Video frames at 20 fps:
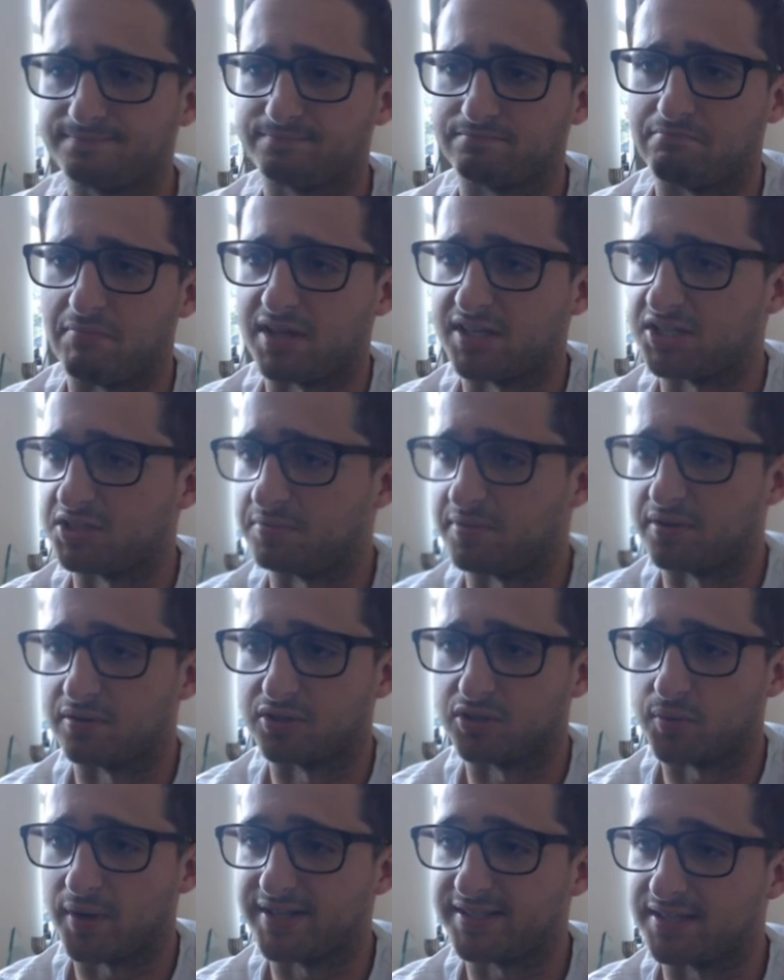message me on
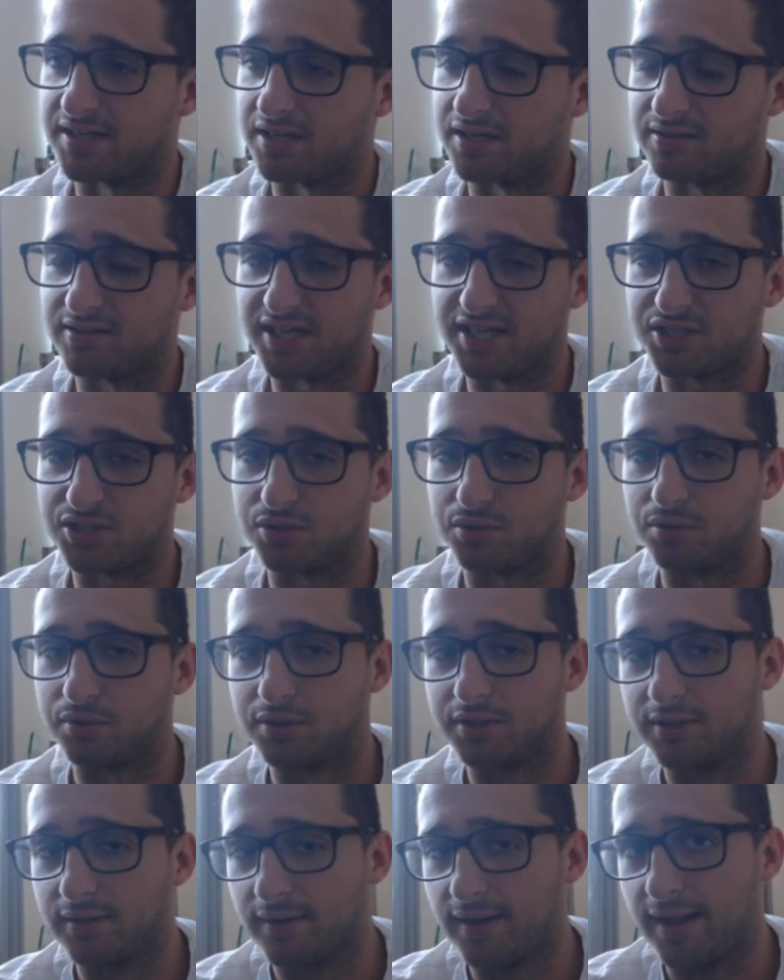Twitter,
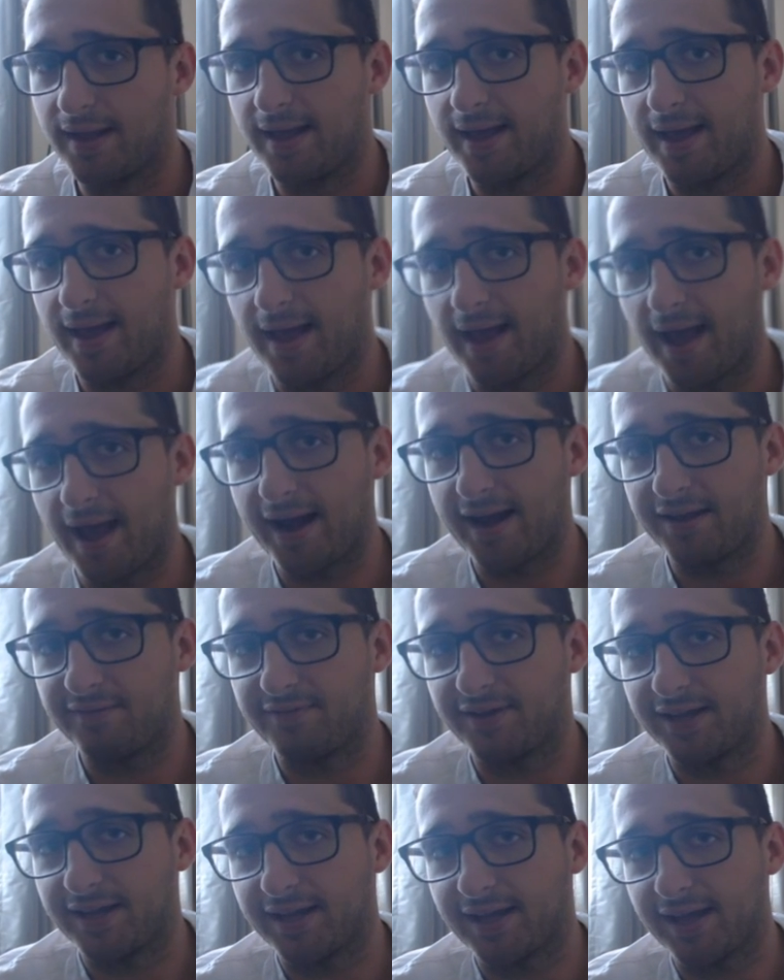Discord. Anything